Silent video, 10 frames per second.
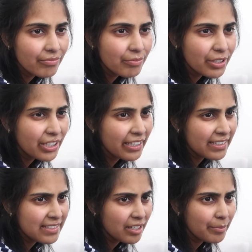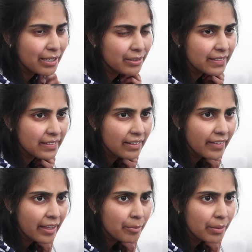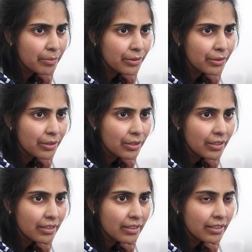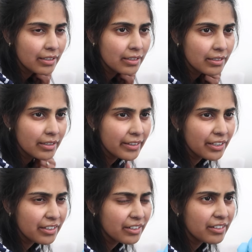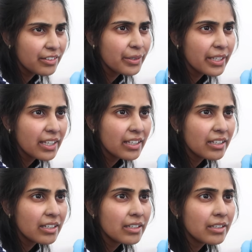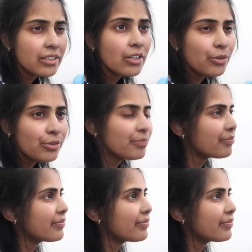But it has to come out, isn't it? The air bubble. I think you did do it again. Oh!